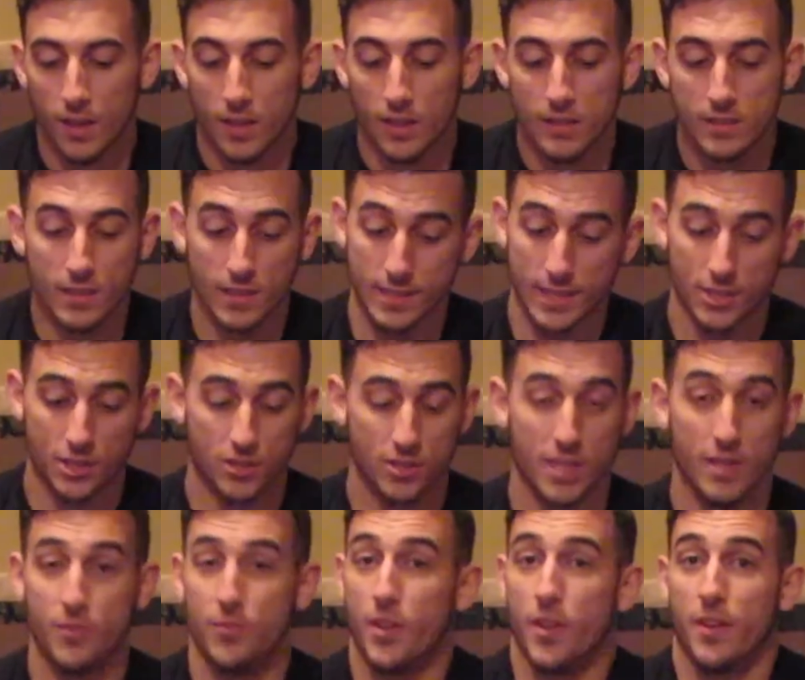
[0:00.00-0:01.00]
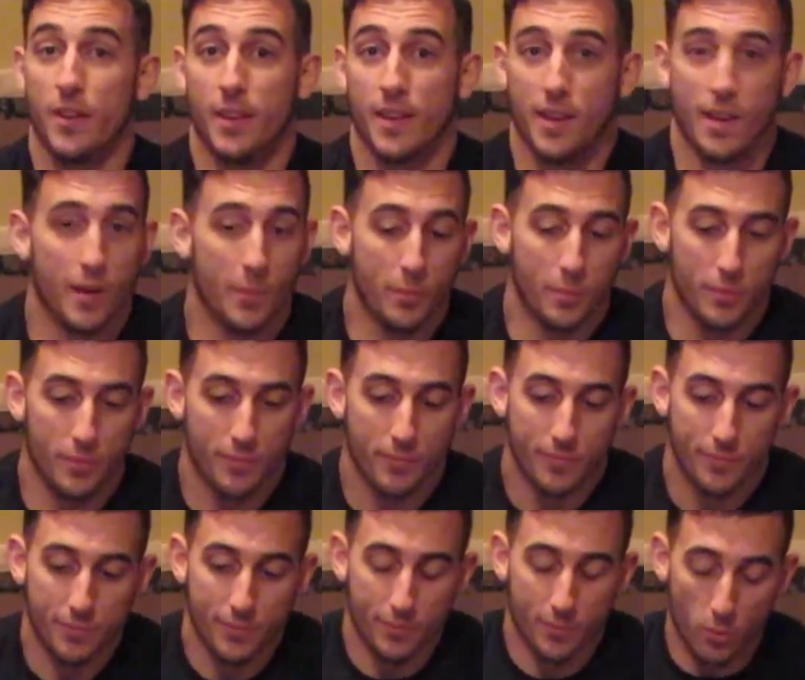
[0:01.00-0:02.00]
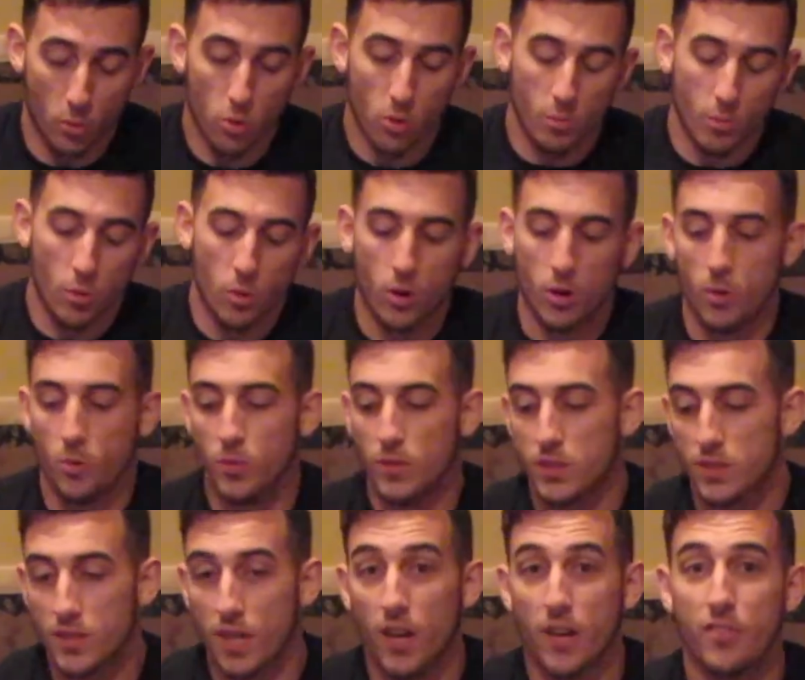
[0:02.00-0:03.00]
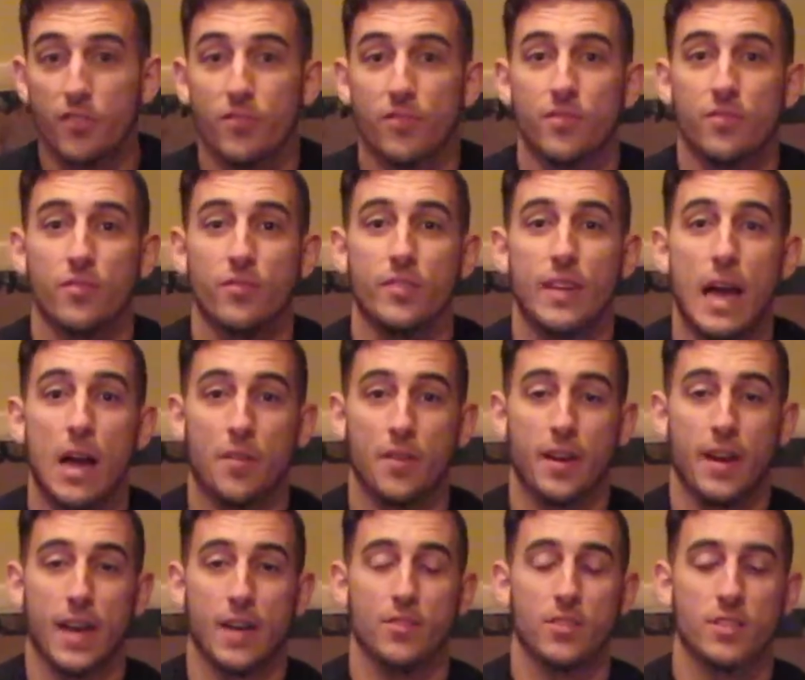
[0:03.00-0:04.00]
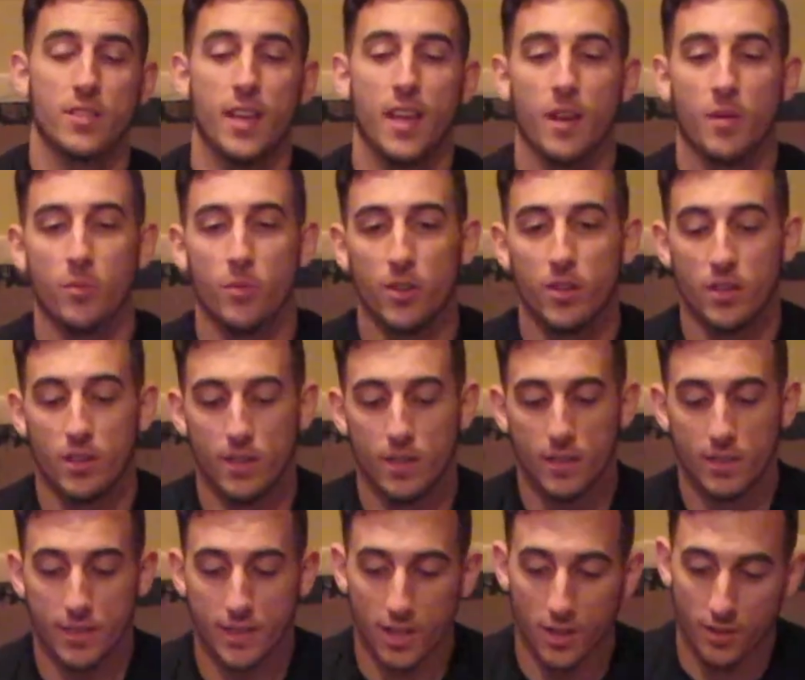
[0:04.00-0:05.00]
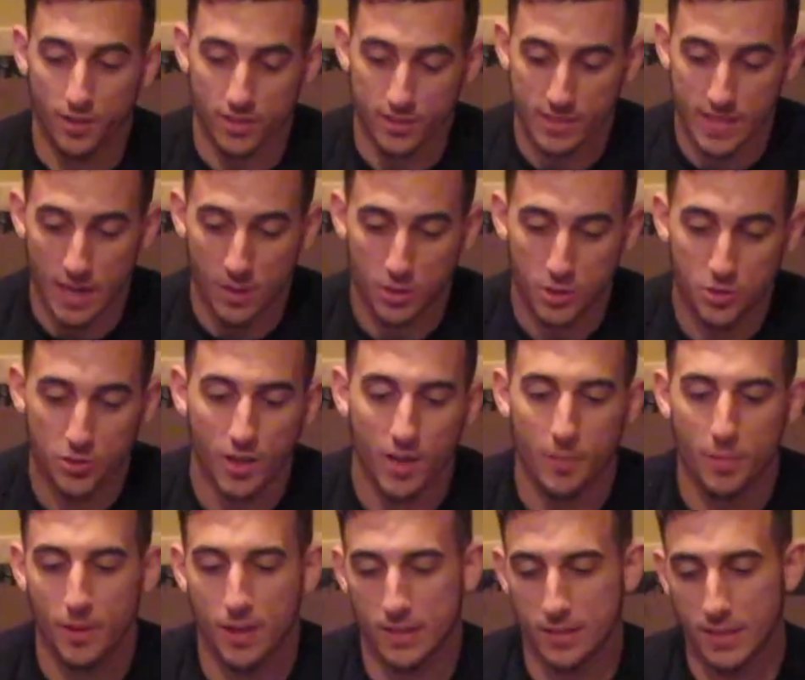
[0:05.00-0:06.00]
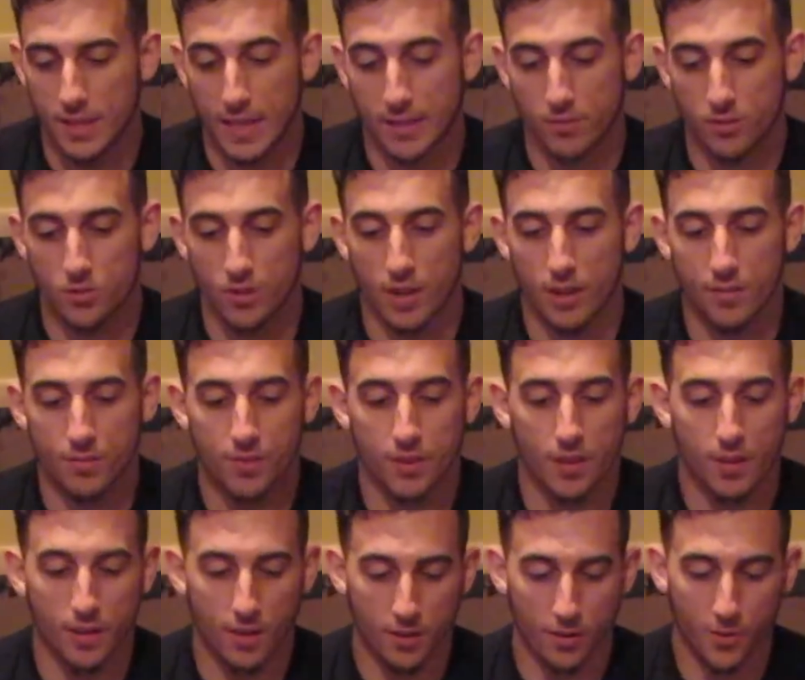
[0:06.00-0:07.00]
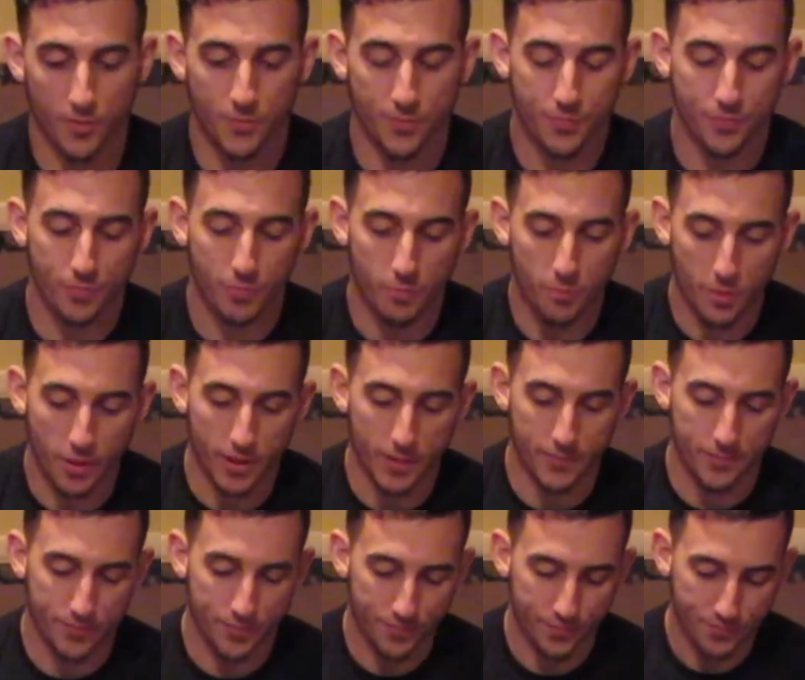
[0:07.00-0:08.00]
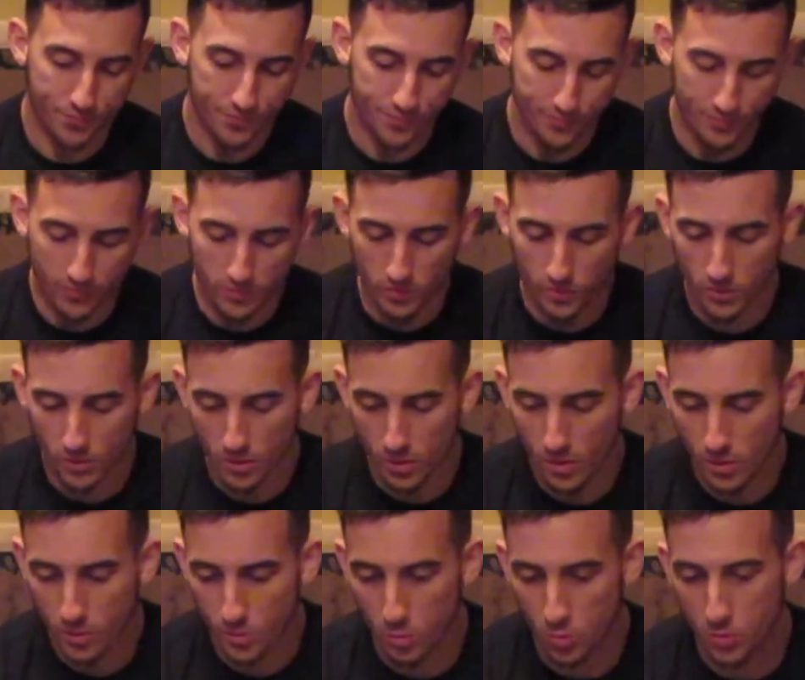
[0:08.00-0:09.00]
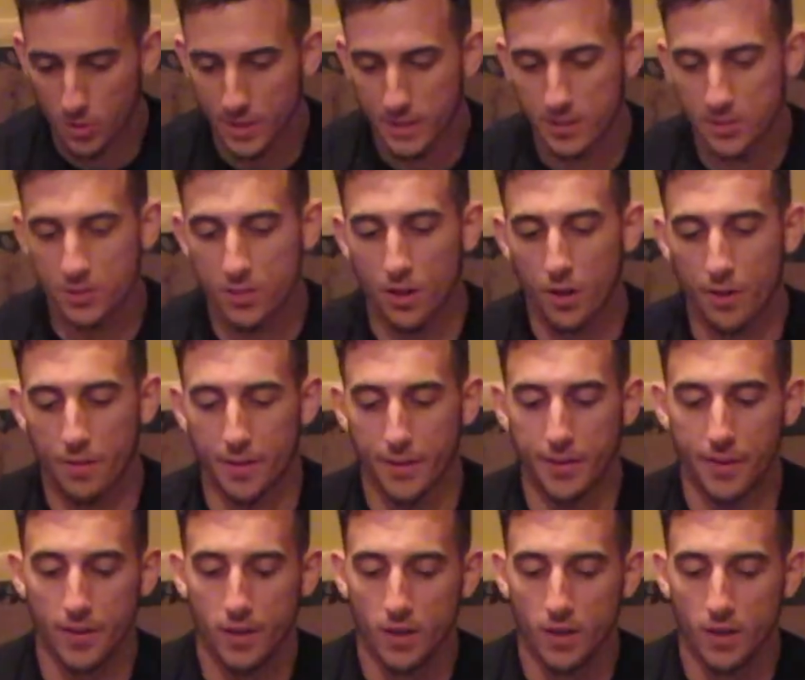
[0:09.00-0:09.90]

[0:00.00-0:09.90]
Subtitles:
since I just keep filling it up more and more with stuff. Now that I have this camera, there is now a tripod that I have to try and fit in here. But we'll get started.